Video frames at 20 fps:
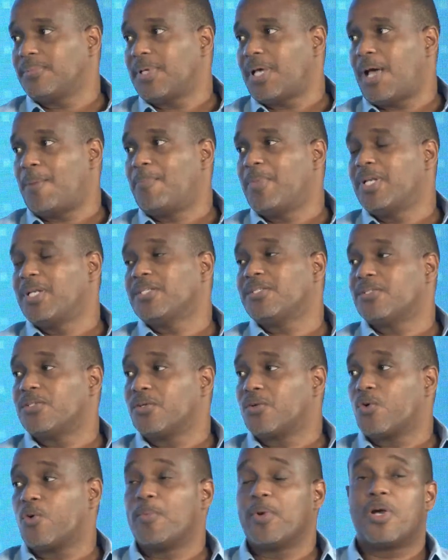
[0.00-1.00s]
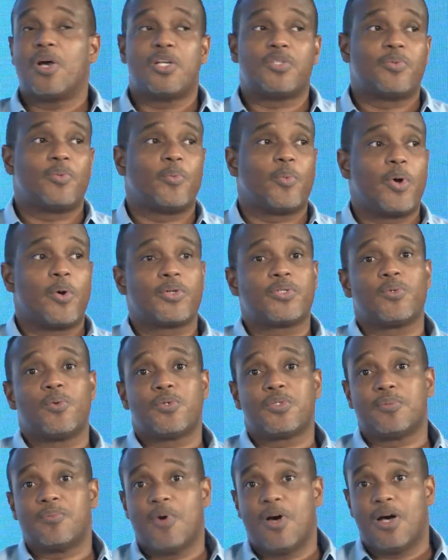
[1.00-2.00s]
ability to grow because we were so
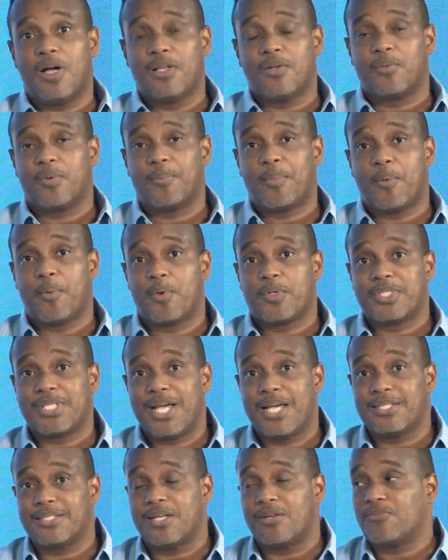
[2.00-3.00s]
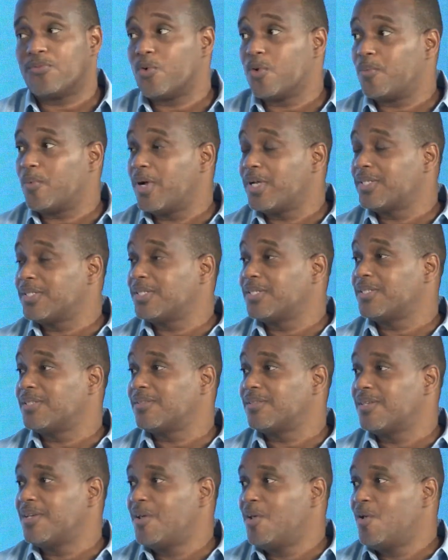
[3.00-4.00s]
small. Remember, we started at
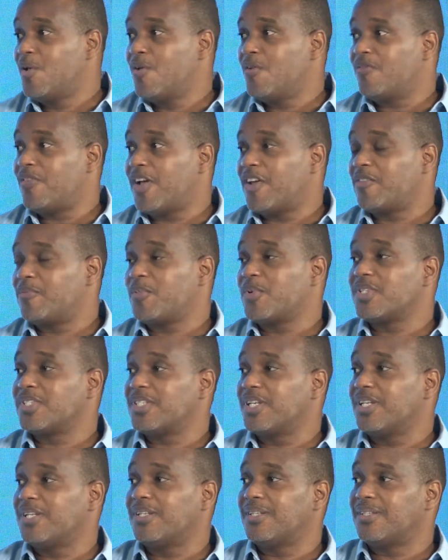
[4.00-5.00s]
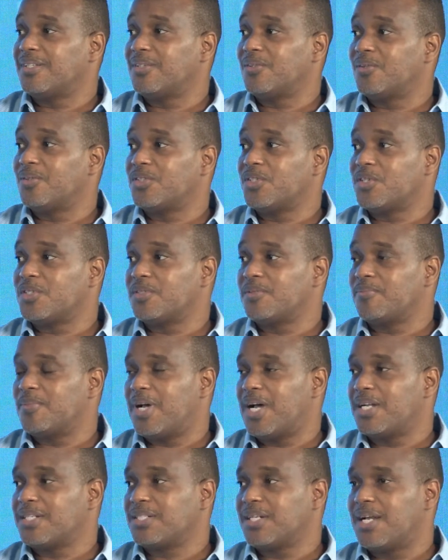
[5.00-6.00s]
4.65%, just
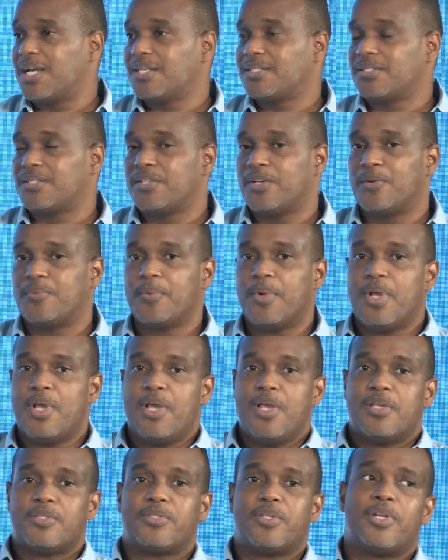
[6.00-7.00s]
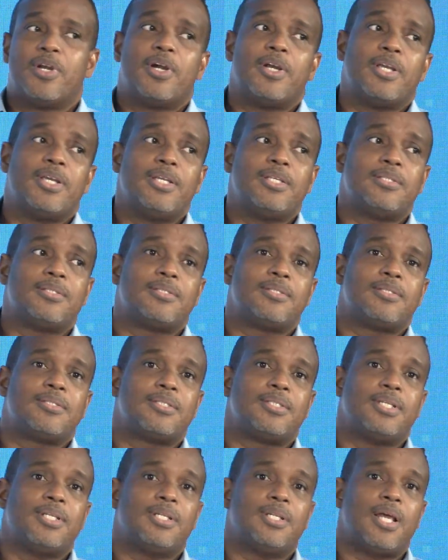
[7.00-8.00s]
March last year. So there is
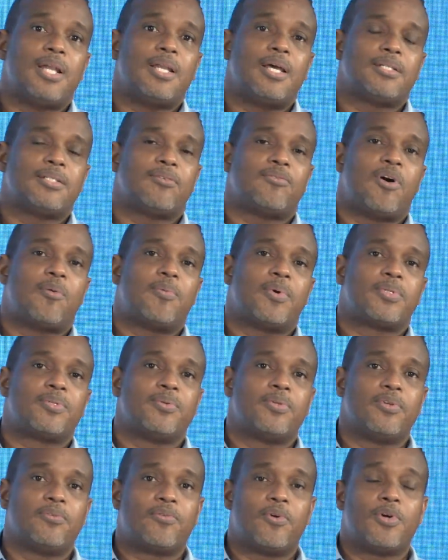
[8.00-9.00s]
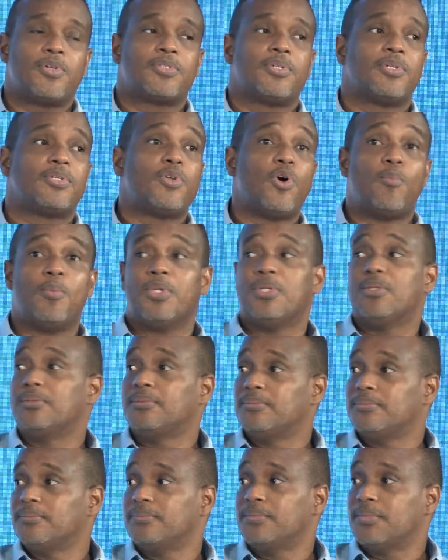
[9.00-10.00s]
still a lot of opportunity for us to double.
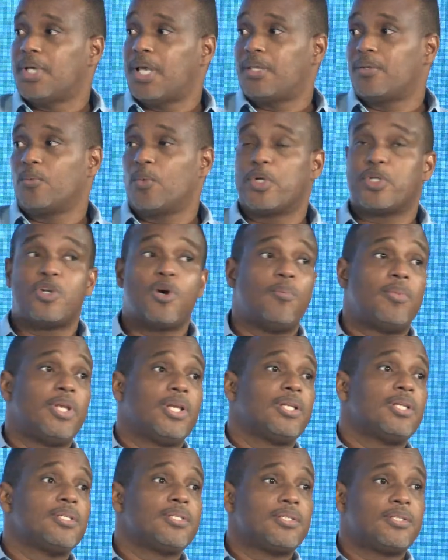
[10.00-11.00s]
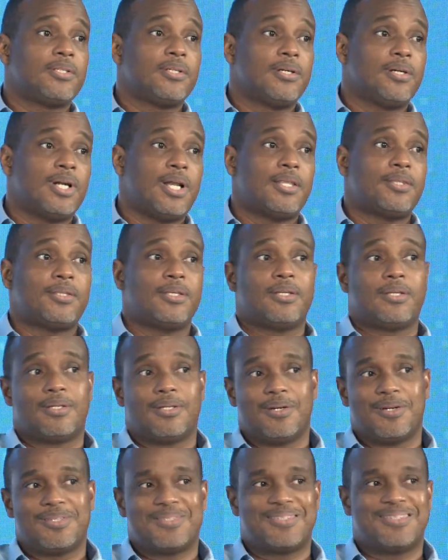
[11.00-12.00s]
And we're doubling this year, and I think
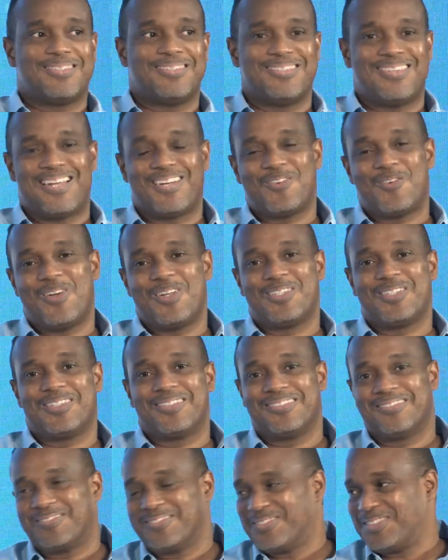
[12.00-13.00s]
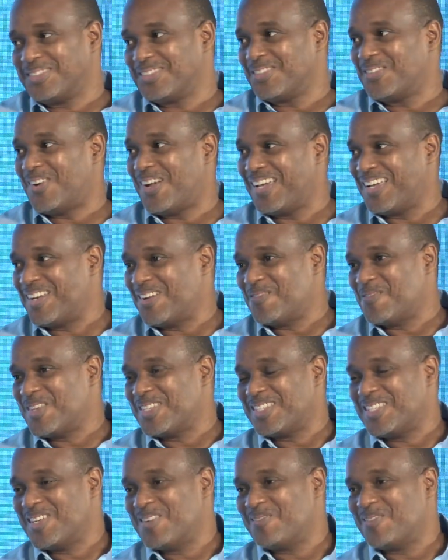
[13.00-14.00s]
there's still, I don't want to go ahead of
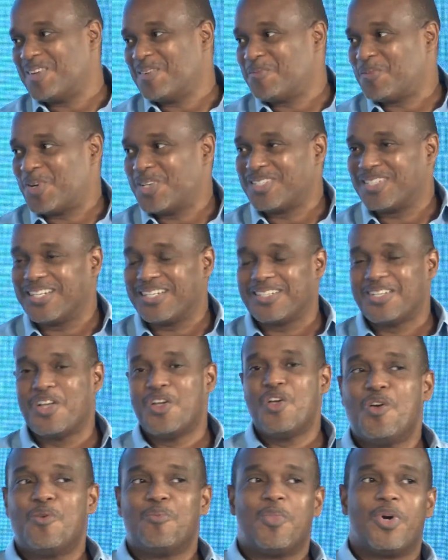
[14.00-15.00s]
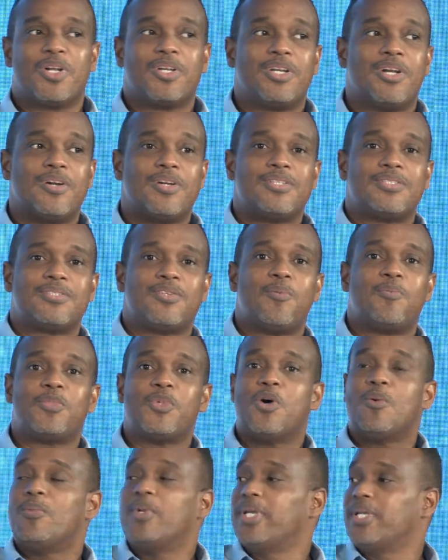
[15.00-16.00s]
myself and project, but there is some
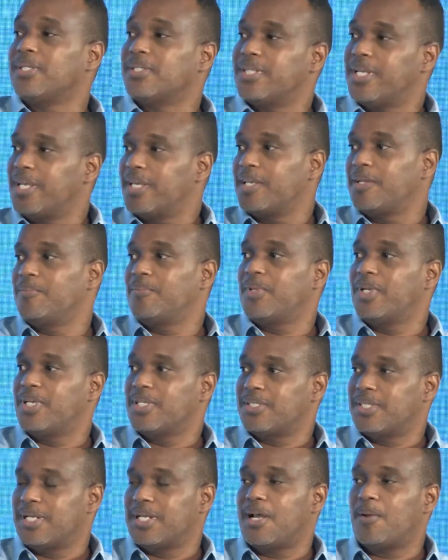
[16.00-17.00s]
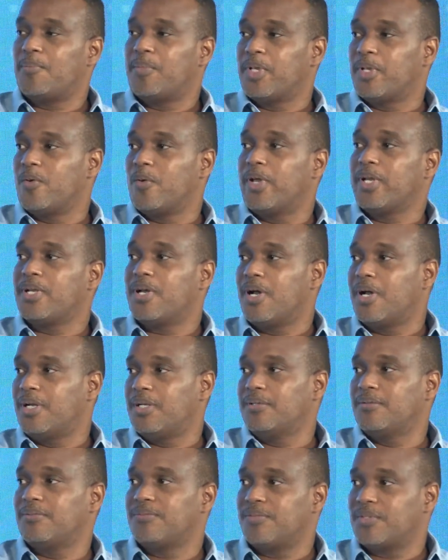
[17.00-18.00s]
doubling taking place, and that'll be going
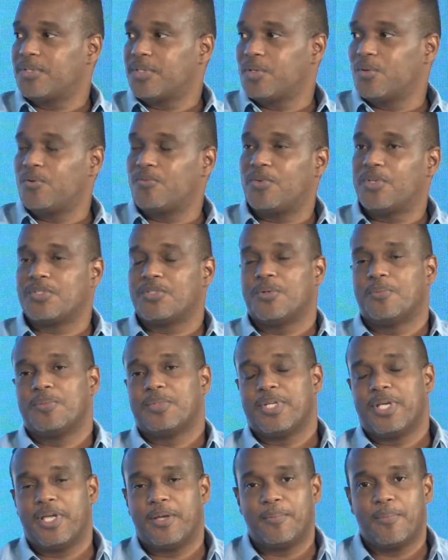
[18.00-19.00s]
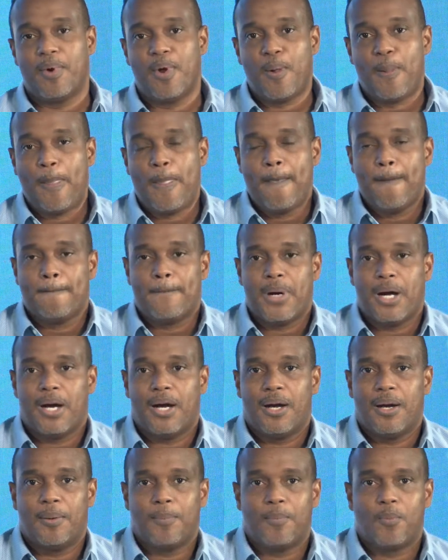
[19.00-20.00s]
on for, for some time.
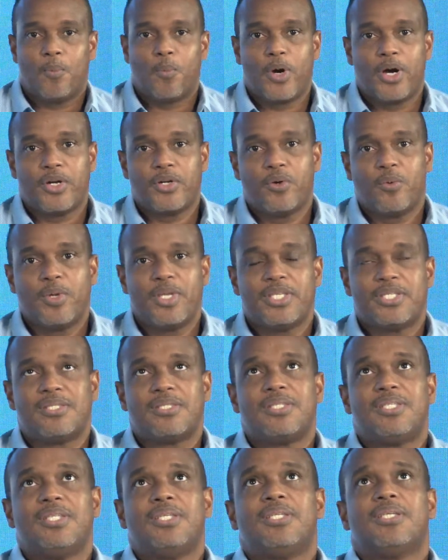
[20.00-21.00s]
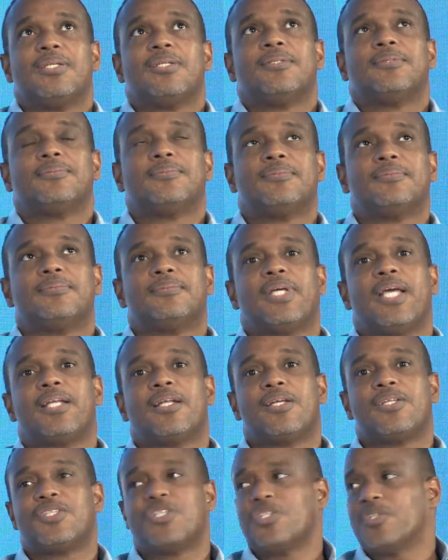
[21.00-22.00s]
Where do we see
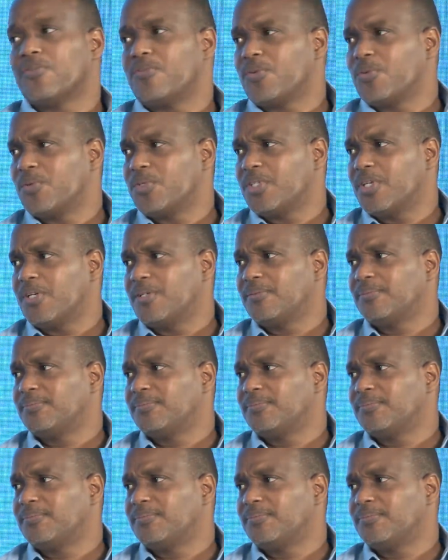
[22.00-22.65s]
energy in the future?